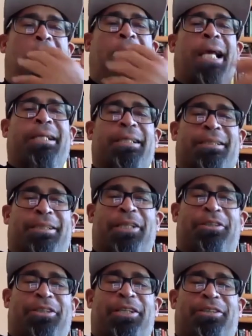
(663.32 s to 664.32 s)

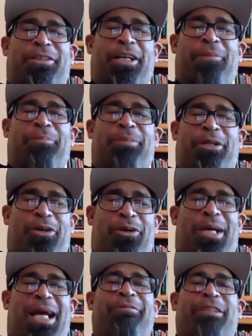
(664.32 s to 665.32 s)
it's going to be go
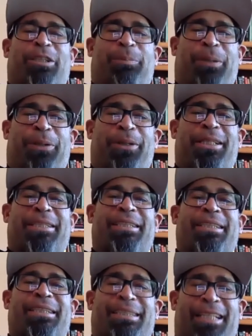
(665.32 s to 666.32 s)
have
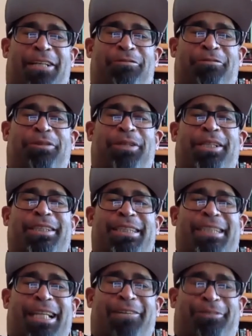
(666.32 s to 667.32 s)
experiences and figure
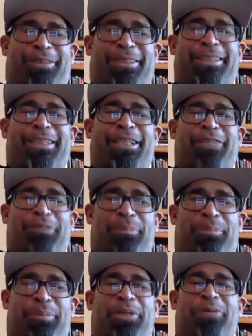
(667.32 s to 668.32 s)
this out for yourself and
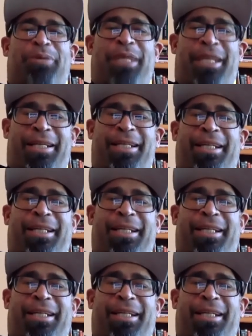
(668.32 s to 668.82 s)
be unique.